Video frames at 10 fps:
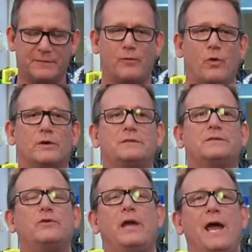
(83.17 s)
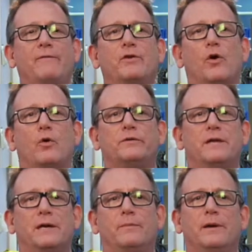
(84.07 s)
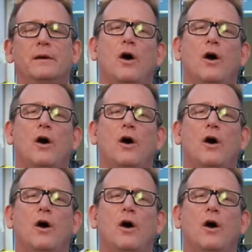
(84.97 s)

of course, do they have a gold nib?